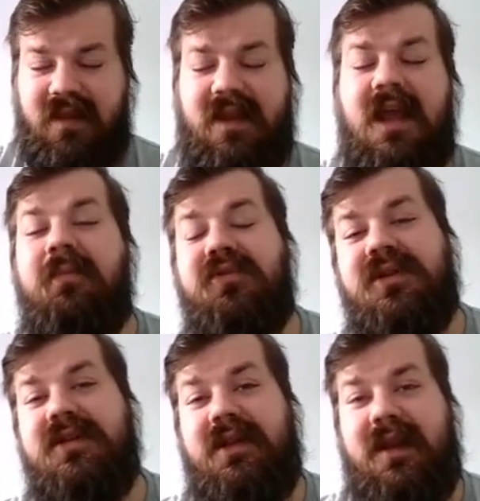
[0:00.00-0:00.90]
input
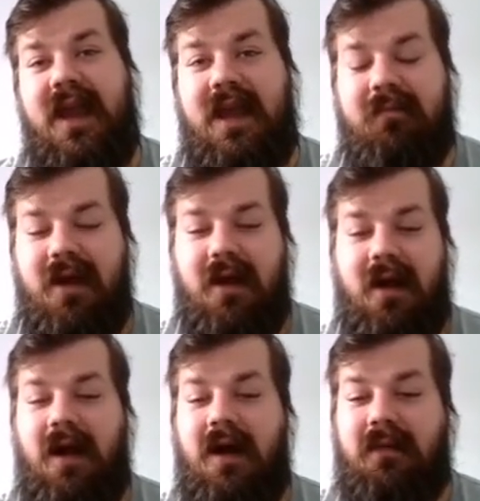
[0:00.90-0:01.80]
into the game
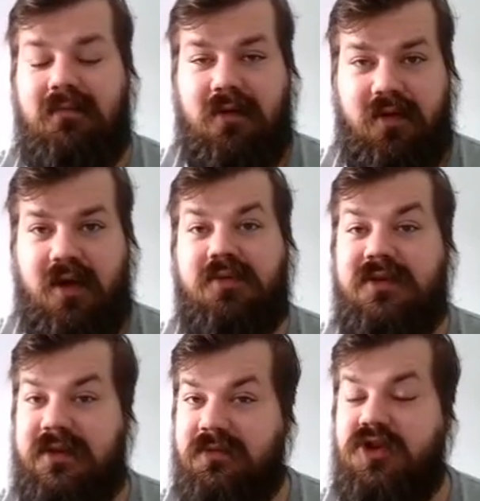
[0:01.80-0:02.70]
are
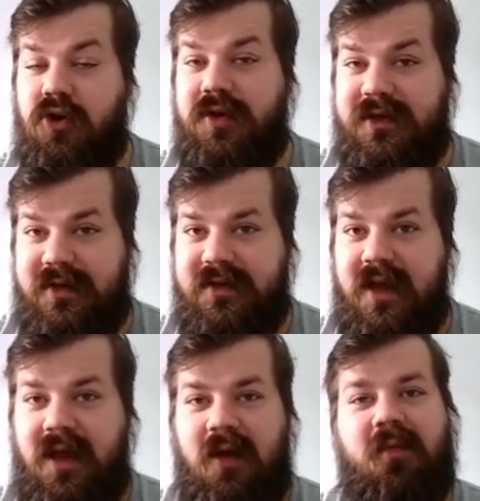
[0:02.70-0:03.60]
those choices,
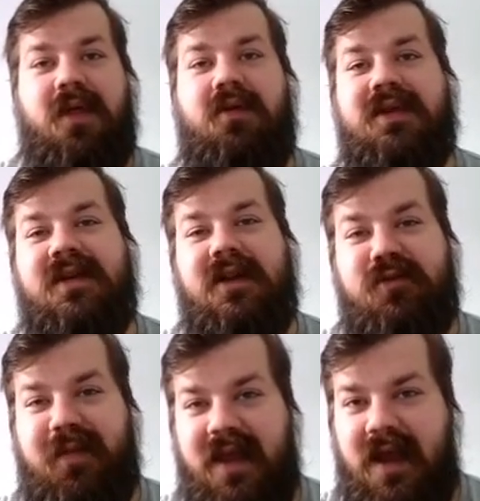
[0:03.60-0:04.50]
whether you decide
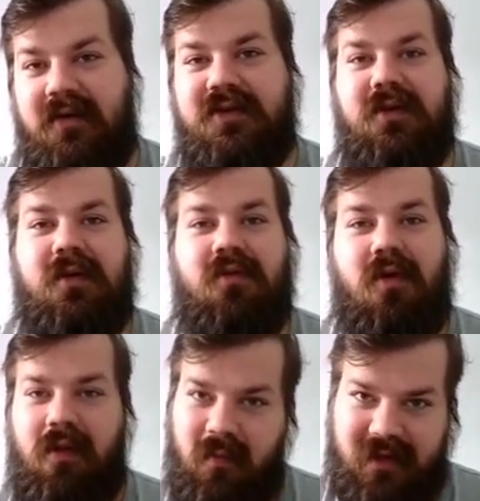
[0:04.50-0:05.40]
to pay out,
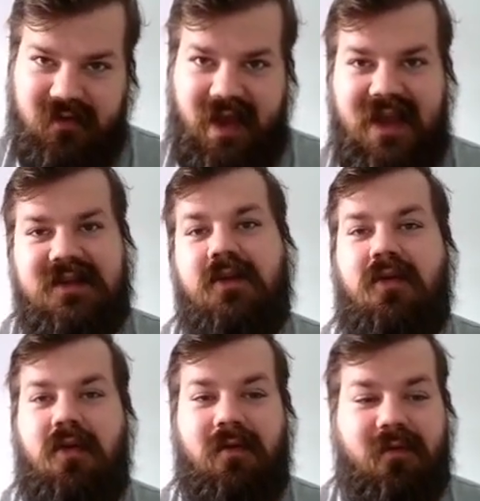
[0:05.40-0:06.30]
roll one to eight,
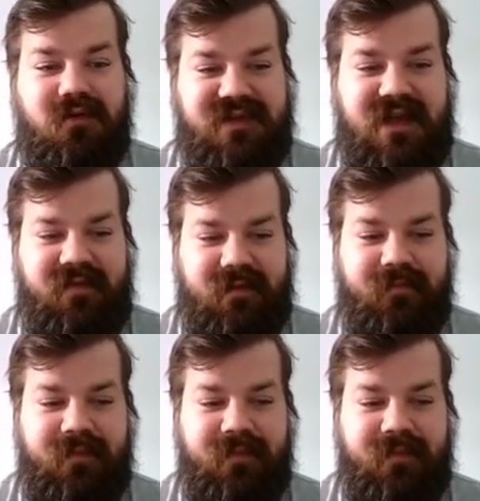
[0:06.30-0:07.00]
or roll four to seven.